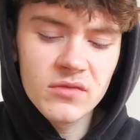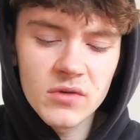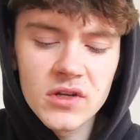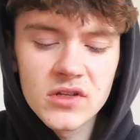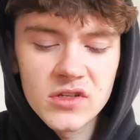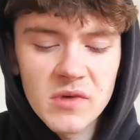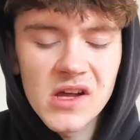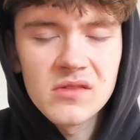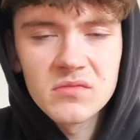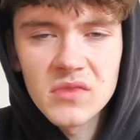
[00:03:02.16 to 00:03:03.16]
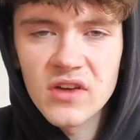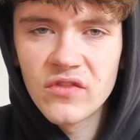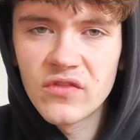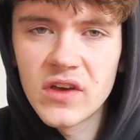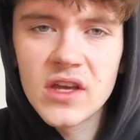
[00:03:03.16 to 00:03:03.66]
with a smile on my
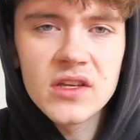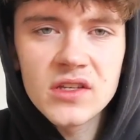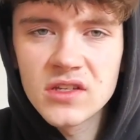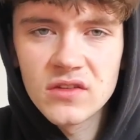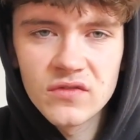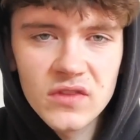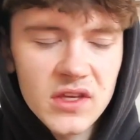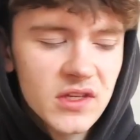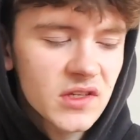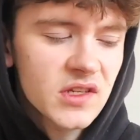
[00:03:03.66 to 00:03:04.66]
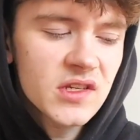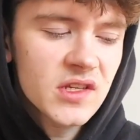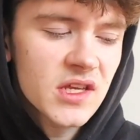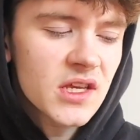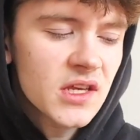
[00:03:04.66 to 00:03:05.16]
face if this is
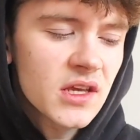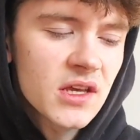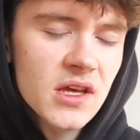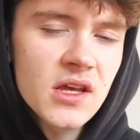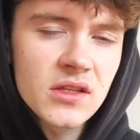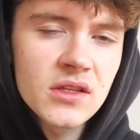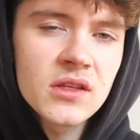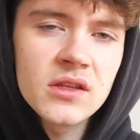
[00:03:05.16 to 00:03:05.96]
the end